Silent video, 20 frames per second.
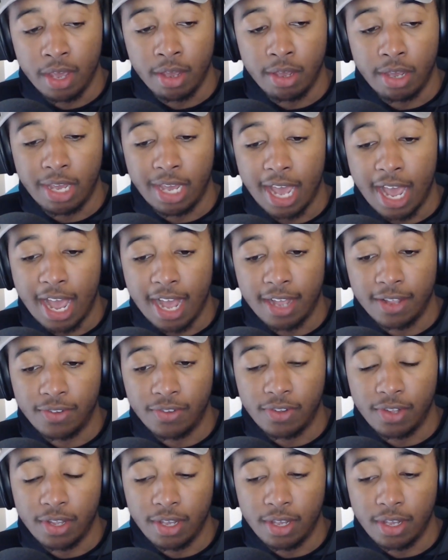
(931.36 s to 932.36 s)
He
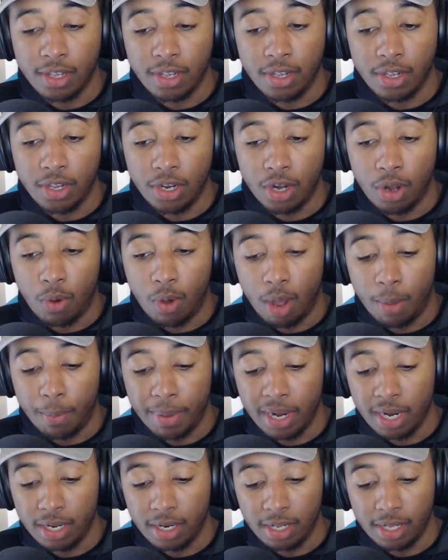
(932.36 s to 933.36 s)
has the
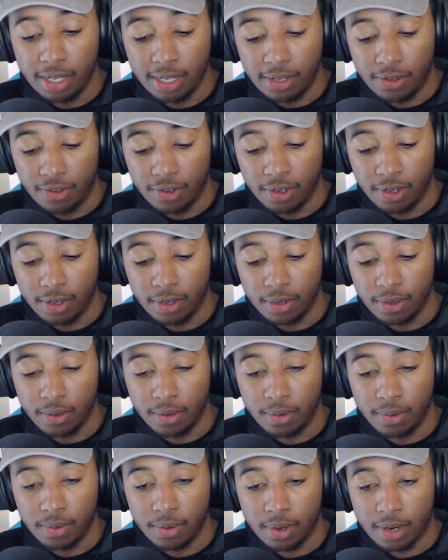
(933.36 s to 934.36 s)
ability to
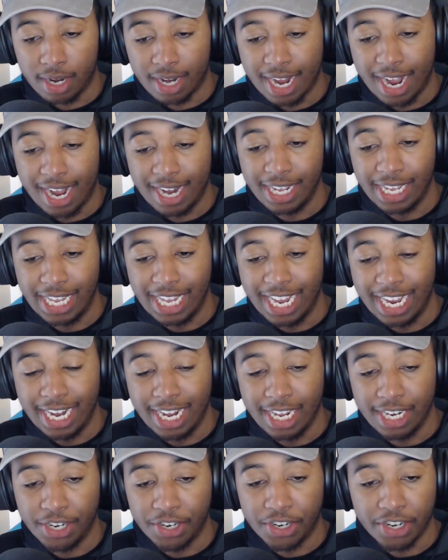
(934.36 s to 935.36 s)
kind of get
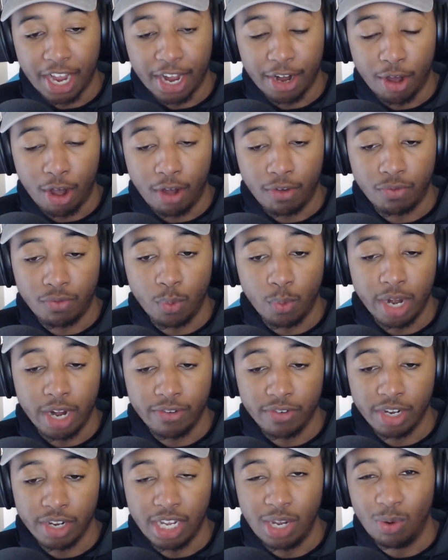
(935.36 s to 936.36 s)
his shot off
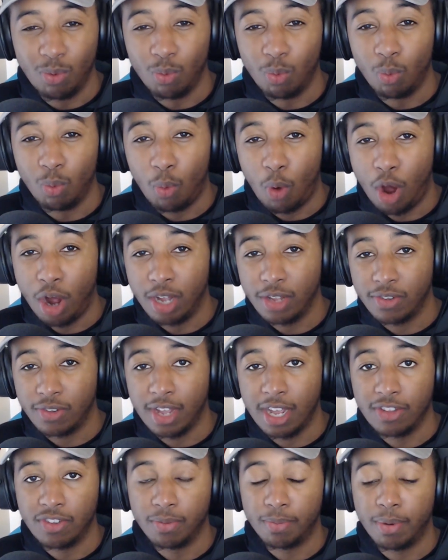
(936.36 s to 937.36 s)
whenever he wants,
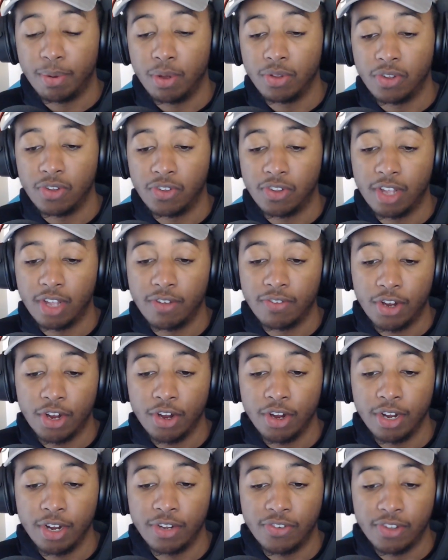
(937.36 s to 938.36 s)
as opposed to Steph
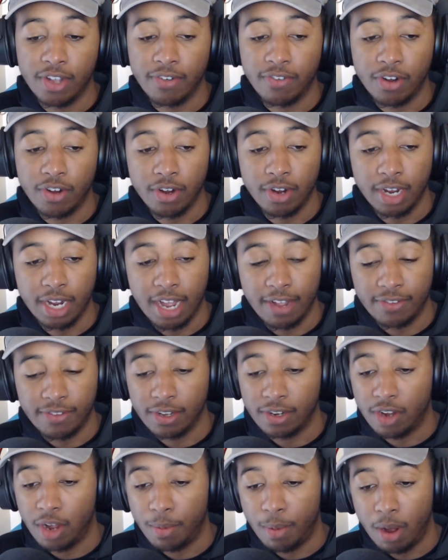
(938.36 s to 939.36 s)
Curry. Steph Curry has to
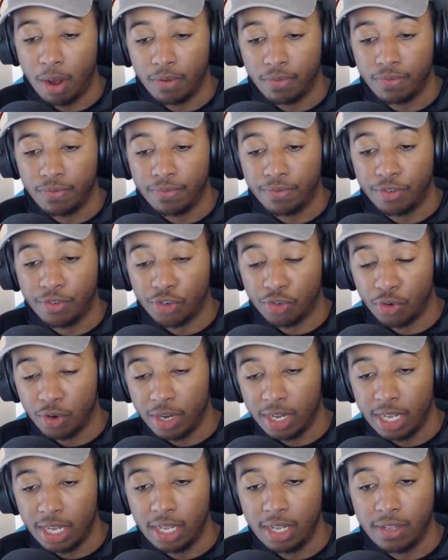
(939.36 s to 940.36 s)
come off
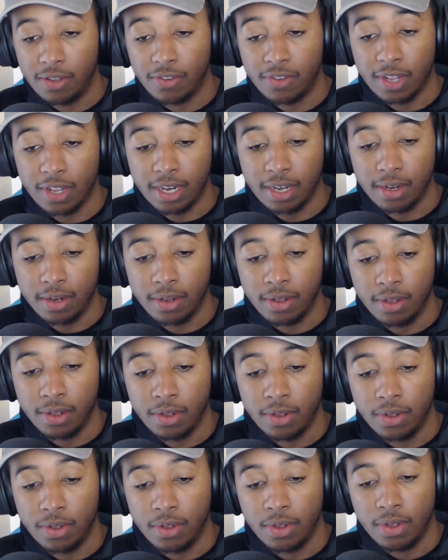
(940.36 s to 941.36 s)
screens and
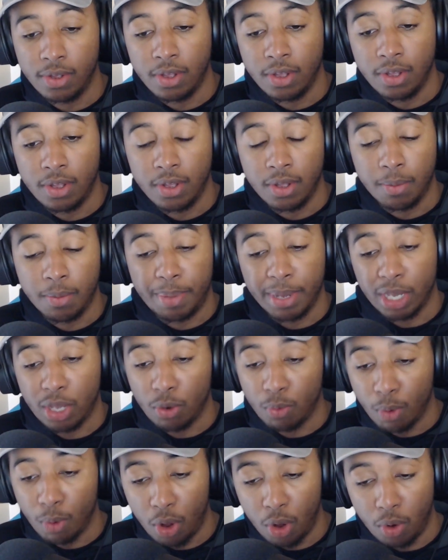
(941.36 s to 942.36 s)
pick
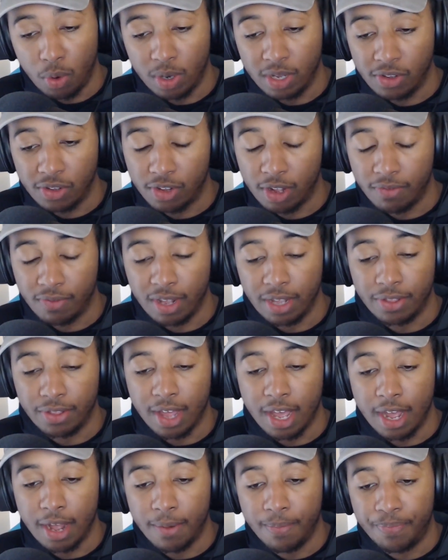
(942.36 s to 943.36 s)
and roll and stuff like
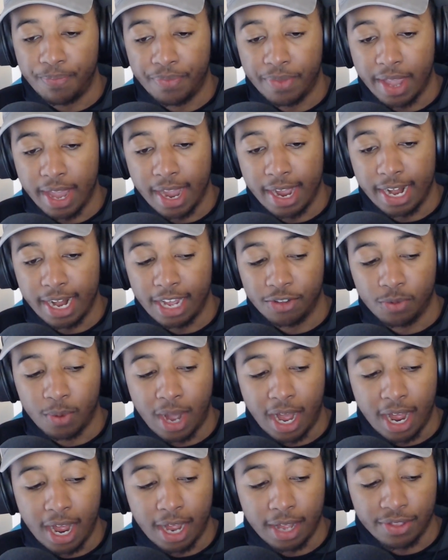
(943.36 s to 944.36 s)
that, and that's
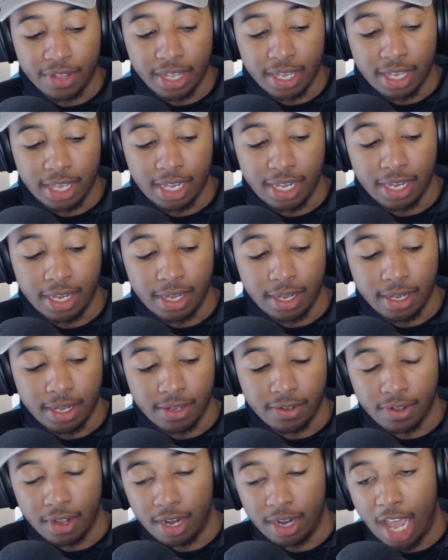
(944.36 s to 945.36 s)
why I think he
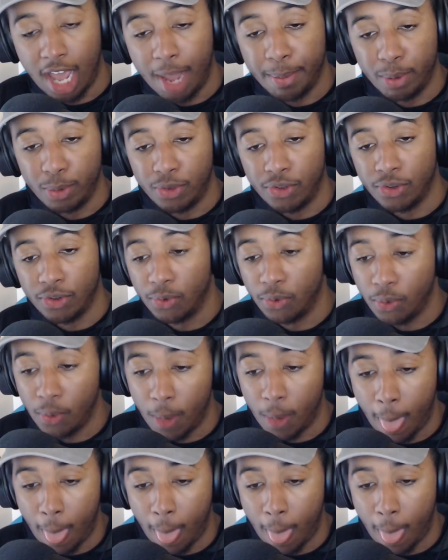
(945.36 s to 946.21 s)
is unable to